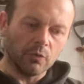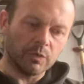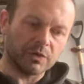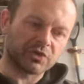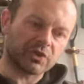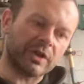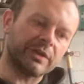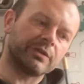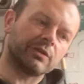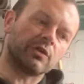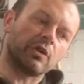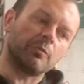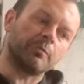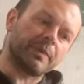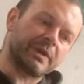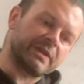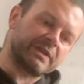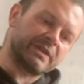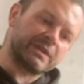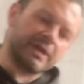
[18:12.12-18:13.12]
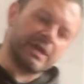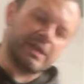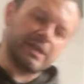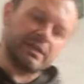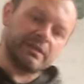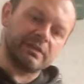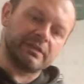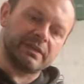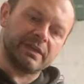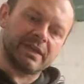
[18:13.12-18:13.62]
We try to
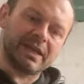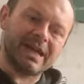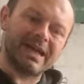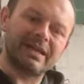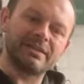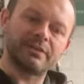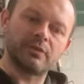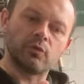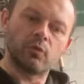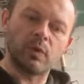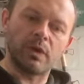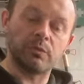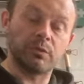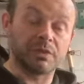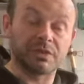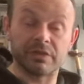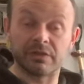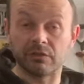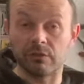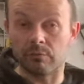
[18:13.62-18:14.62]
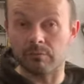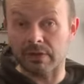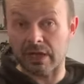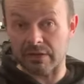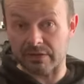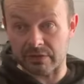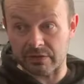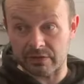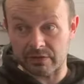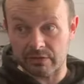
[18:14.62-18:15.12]
compensate the added weight, which is not
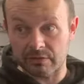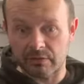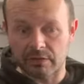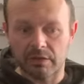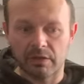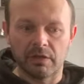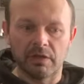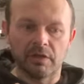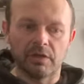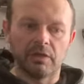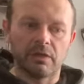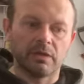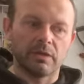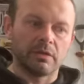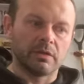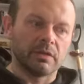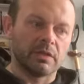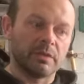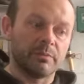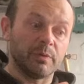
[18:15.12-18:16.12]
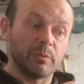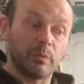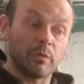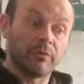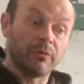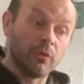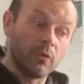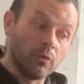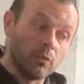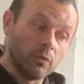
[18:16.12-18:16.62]
much. A bit more
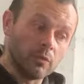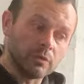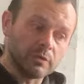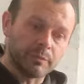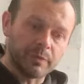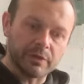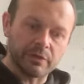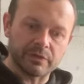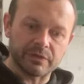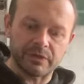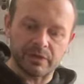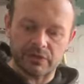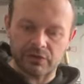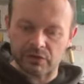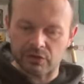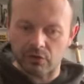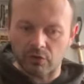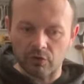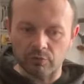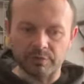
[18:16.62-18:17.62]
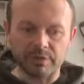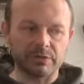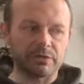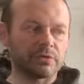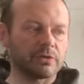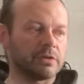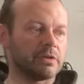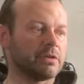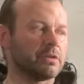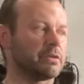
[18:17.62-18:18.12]
forward because the
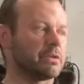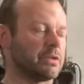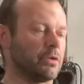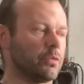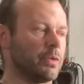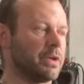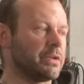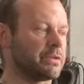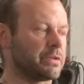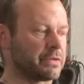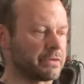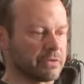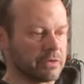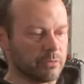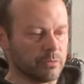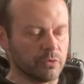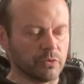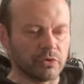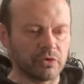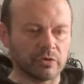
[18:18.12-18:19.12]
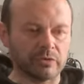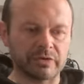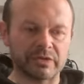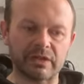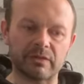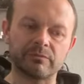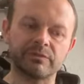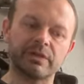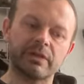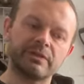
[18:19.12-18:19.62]
geometry, the weight distribution
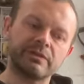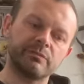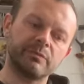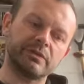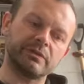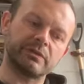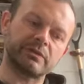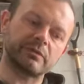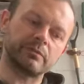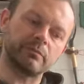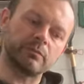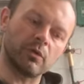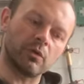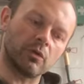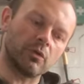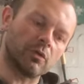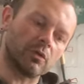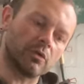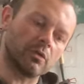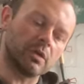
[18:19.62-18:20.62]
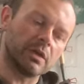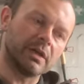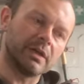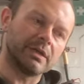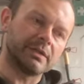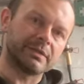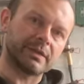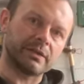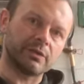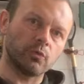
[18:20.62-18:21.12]
sometimes means more
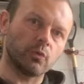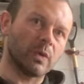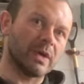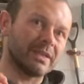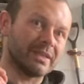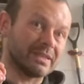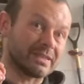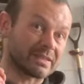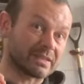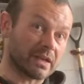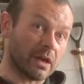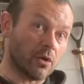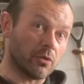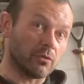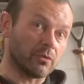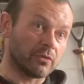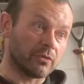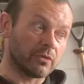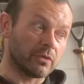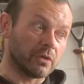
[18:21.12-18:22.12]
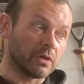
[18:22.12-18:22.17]
than the weight itself.